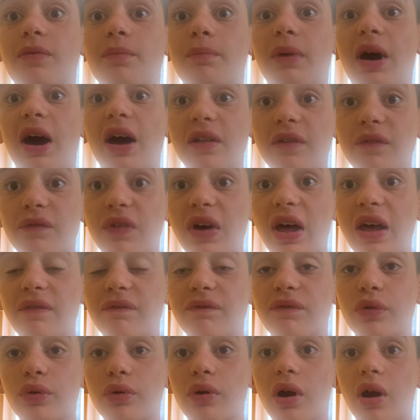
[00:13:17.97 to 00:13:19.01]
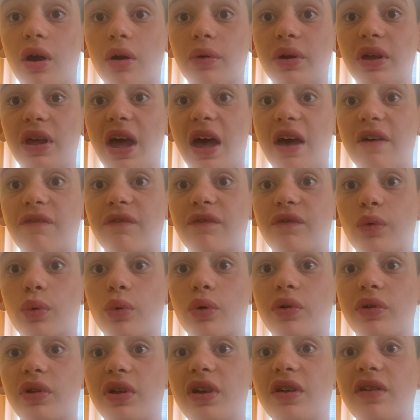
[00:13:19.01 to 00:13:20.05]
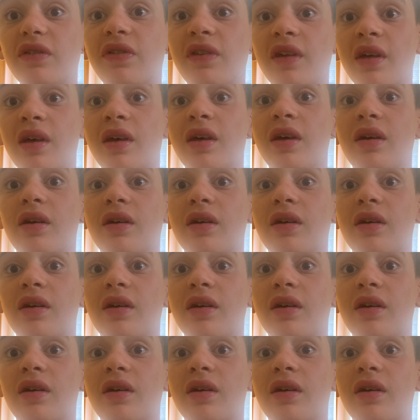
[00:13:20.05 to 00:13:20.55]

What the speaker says: modified Ferrari F40s,